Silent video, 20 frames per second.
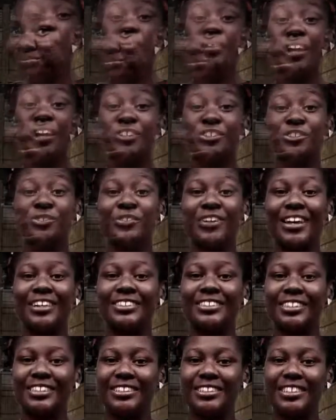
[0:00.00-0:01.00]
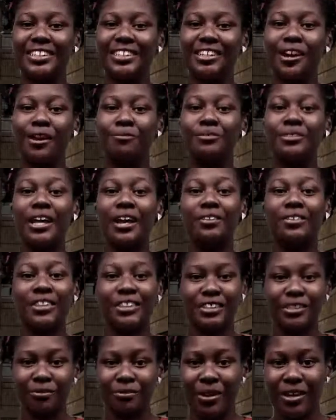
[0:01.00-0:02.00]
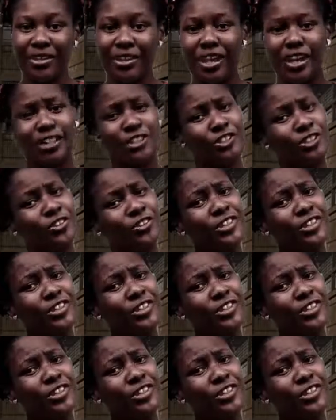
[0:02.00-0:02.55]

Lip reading: NBA 2K16 comes out this month.